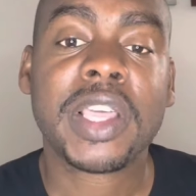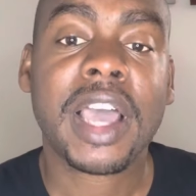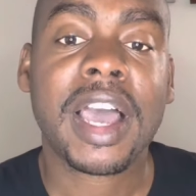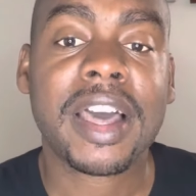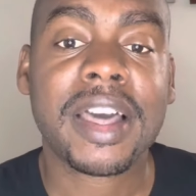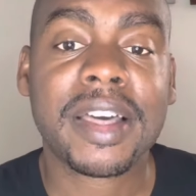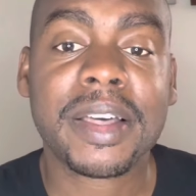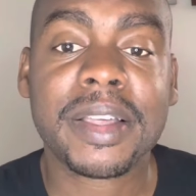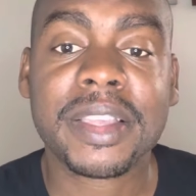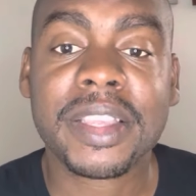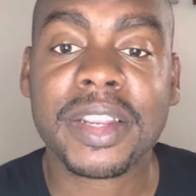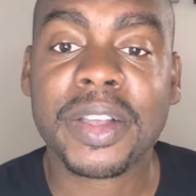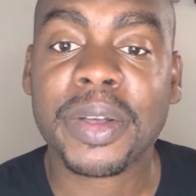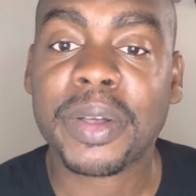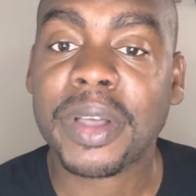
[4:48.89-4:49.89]
uh, you
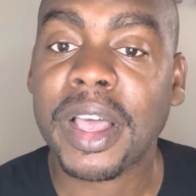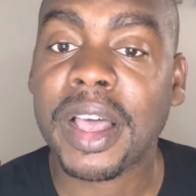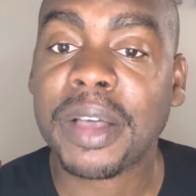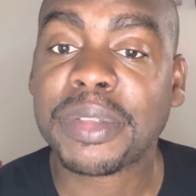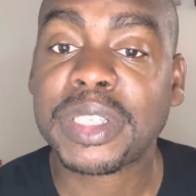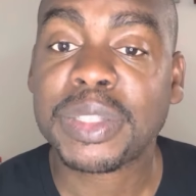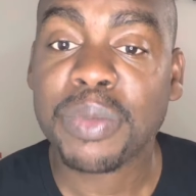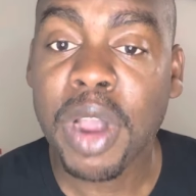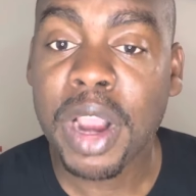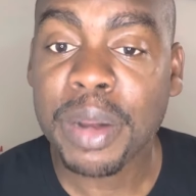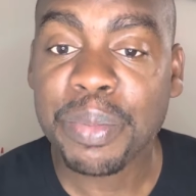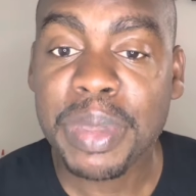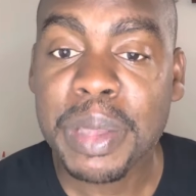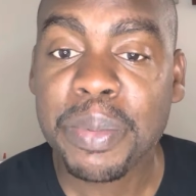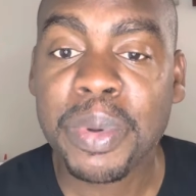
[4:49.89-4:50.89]
know, uh,
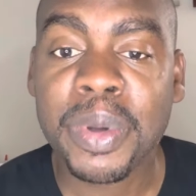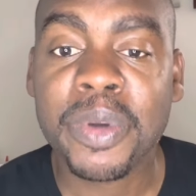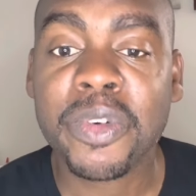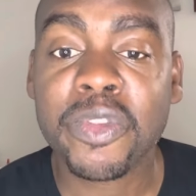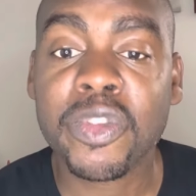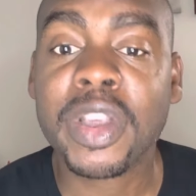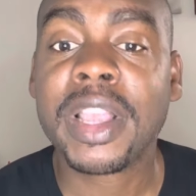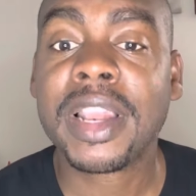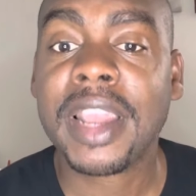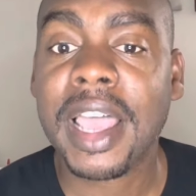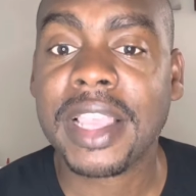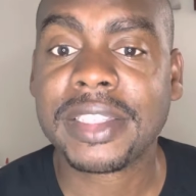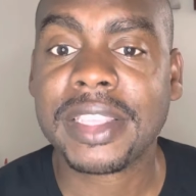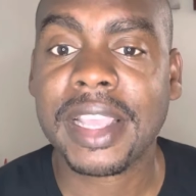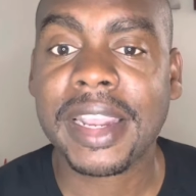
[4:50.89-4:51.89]
smart people
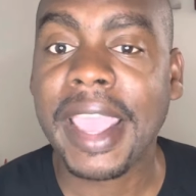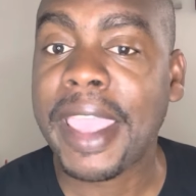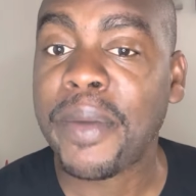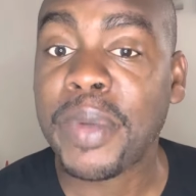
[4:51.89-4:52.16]
realized that hey,